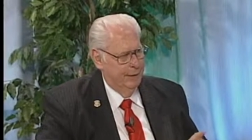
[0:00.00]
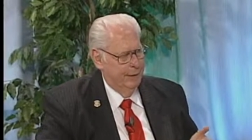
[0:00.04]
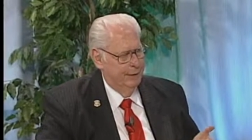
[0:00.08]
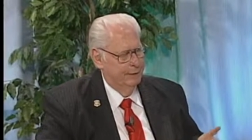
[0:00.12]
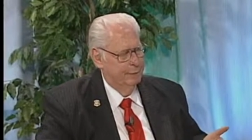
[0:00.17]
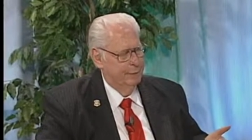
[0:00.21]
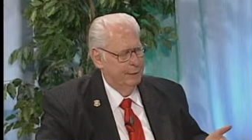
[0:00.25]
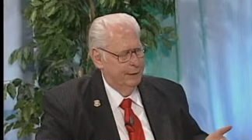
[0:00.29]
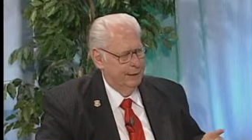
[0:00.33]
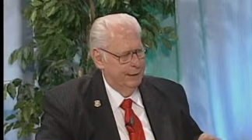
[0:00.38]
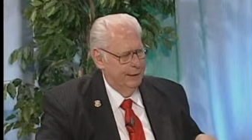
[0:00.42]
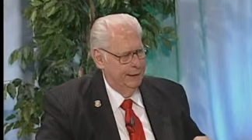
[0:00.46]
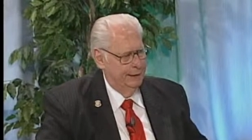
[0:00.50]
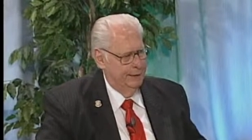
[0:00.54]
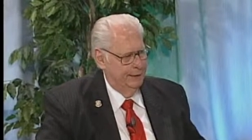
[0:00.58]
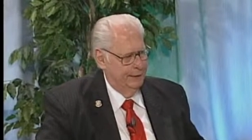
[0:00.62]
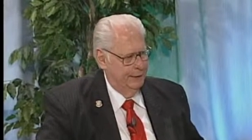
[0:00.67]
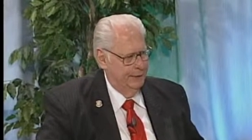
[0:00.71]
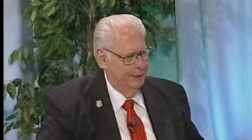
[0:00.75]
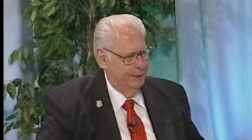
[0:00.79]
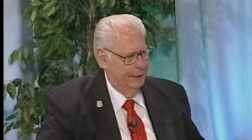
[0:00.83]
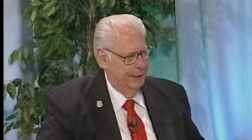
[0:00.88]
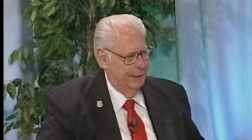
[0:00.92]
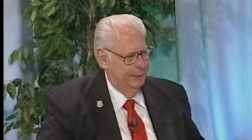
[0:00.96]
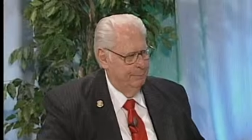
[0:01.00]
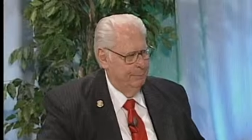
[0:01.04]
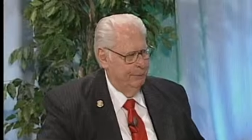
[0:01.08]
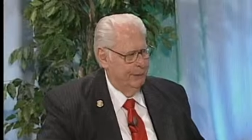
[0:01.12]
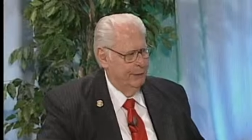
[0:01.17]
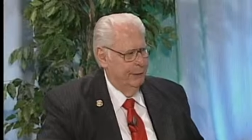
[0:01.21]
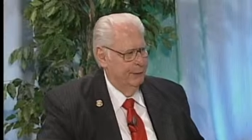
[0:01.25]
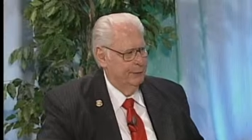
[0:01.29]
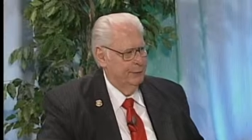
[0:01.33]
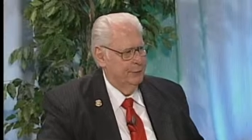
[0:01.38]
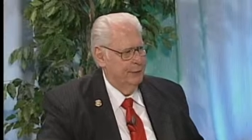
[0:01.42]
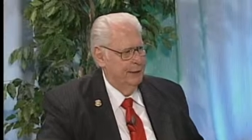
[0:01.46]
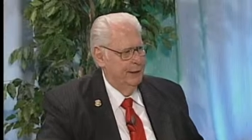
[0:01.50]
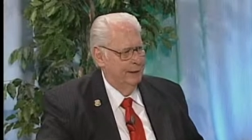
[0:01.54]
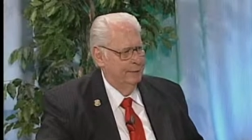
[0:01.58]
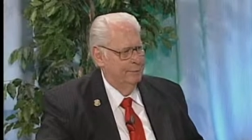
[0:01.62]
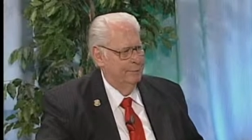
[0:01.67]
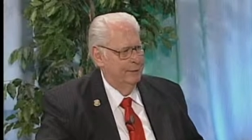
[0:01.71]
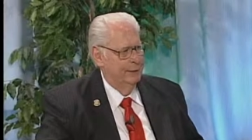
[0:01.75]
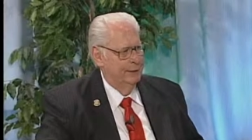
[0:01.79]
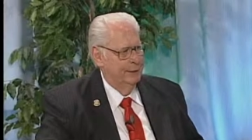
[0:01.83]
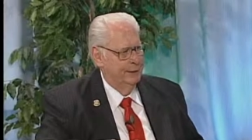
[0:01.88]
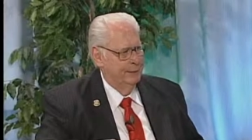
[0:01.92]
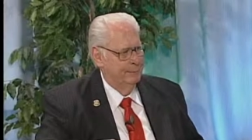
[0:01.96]
Government can't do that because
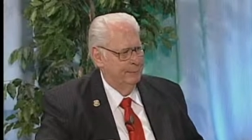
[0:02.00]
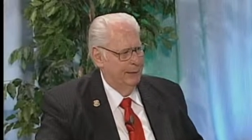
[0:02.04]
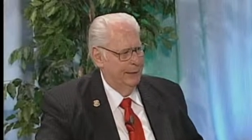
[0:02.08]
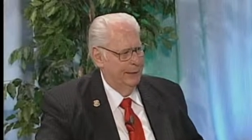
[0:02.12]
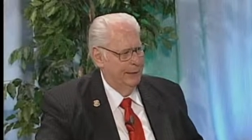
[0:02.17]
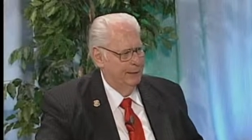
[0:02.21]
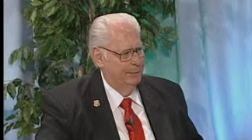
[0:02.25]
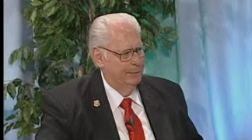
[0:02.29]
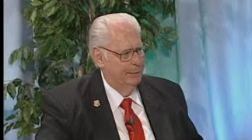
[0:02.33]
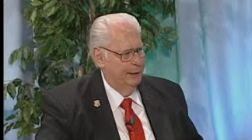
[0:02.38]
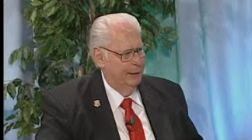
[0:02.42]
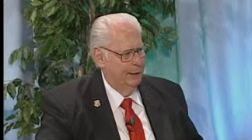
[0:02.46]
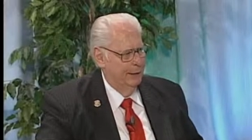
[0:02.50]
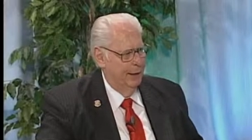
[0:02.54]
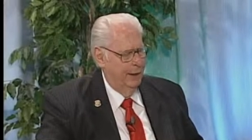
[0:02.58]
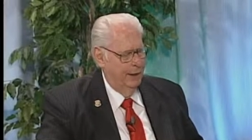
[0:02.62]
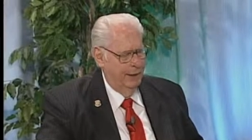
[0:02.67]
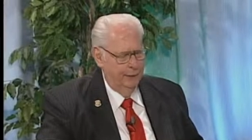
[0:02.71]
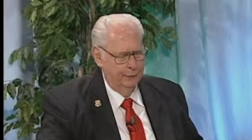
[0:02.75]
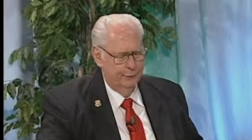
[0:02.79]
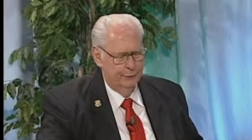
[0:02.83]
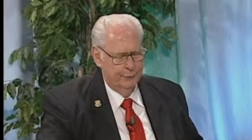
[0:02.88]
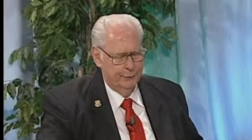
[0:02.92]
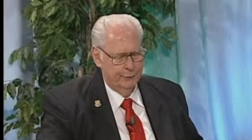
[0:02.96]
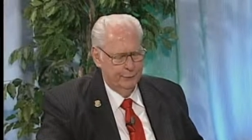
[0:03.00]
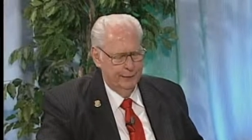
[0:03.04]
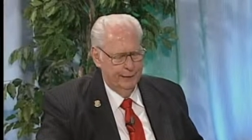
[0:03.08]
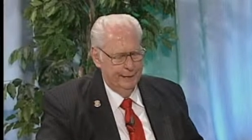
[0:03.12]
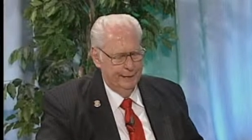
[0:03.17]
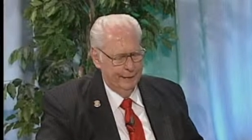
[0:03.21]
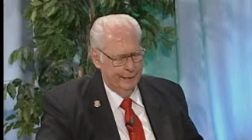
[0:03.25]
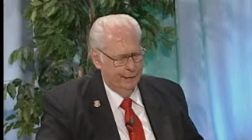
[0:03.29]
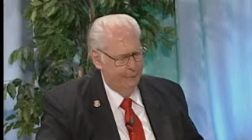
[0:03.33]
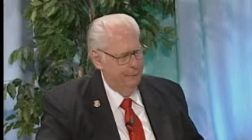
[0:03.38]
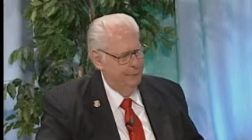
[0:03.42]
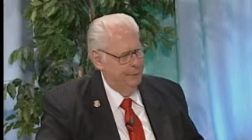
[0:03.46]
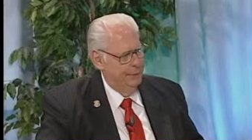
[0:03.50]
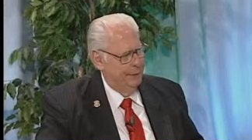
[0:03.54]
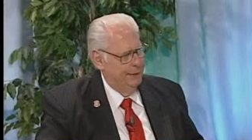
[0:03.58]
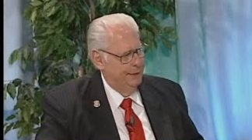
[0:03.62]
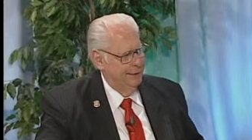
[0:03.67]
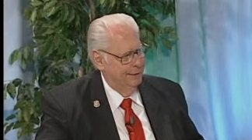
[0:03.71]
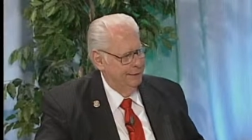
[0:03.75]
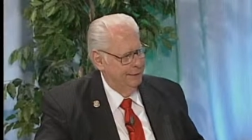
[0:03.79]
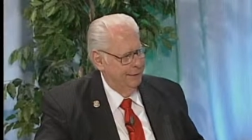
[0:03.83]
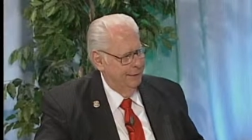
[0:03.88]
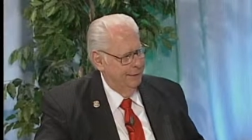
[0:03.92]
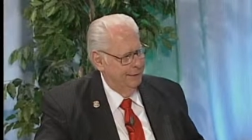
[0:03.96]
government is bound by law to treat
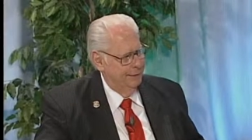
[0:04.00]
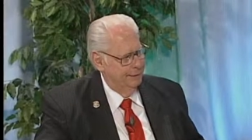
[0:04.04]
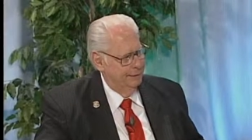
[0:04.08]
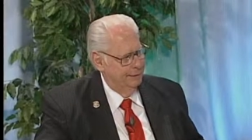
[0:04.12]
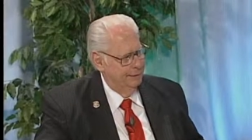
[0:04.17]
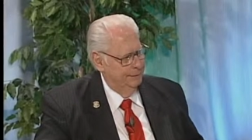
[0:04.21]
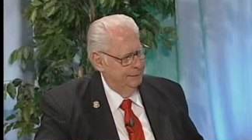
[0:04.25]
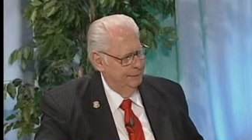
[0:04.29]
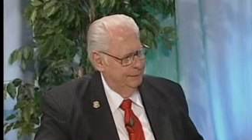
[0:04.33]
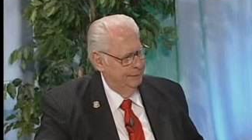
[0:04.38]
everybody alike.